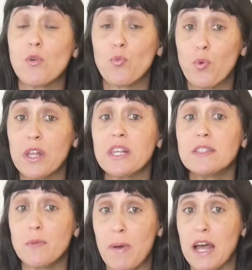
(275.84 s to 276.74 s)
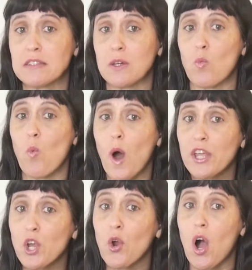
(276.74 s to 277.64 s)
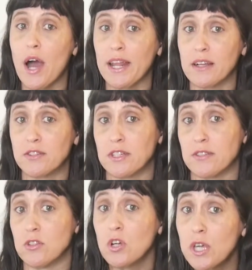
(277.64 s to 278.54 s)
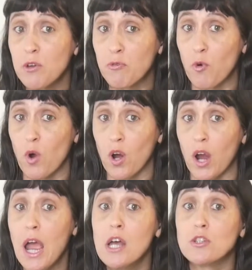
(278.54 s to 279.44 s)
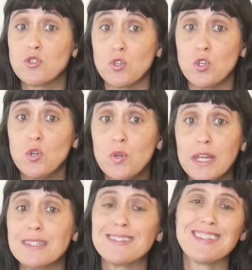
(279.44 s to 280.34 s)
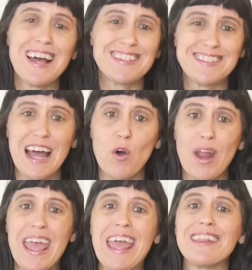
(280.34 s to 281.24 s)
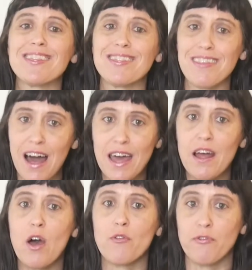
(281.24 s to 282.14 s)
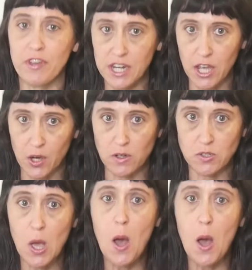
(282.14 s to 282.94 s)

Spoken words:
It really depends on what your audience is looking for. So you need to test out a lot of videos.